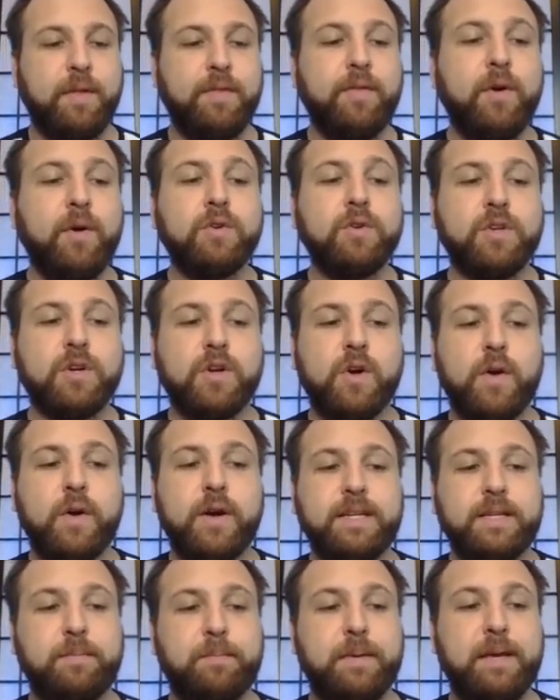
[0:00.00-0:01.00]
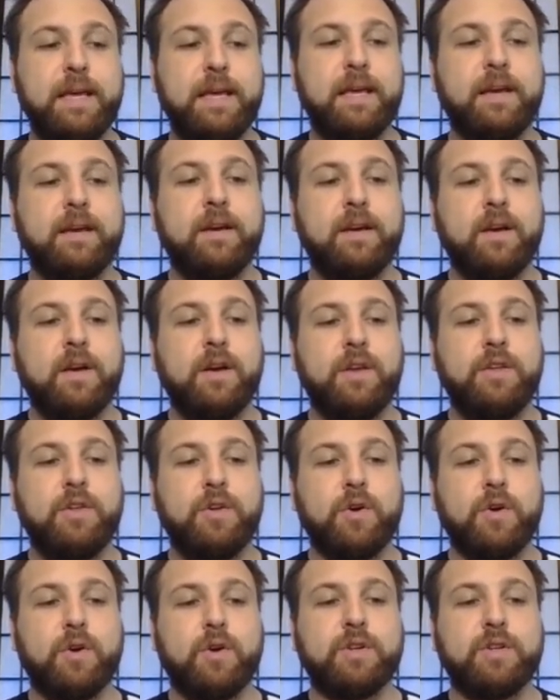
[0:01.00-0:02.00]
And those are going to be
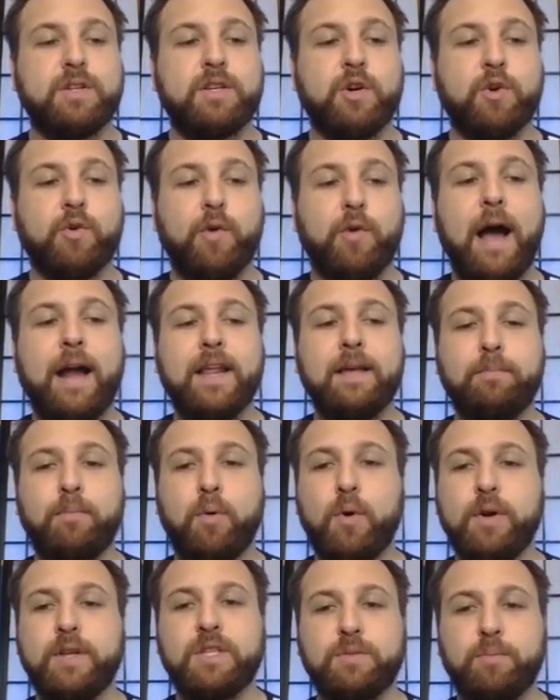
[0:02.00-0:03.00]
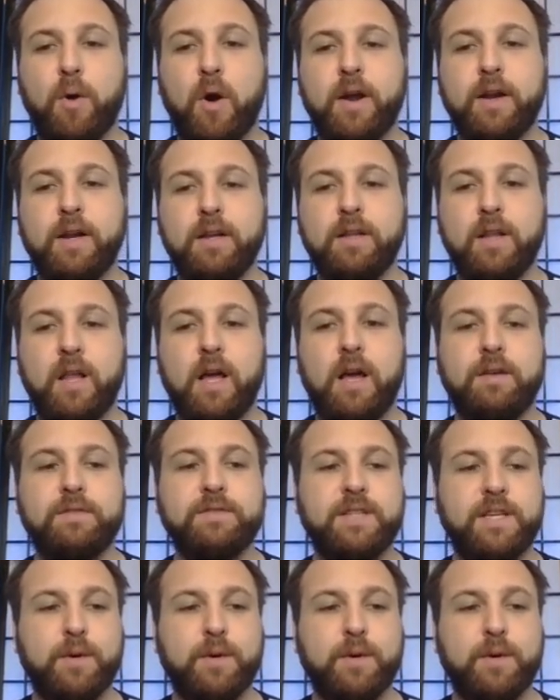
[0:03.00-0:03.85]
your karate point sparring gloves.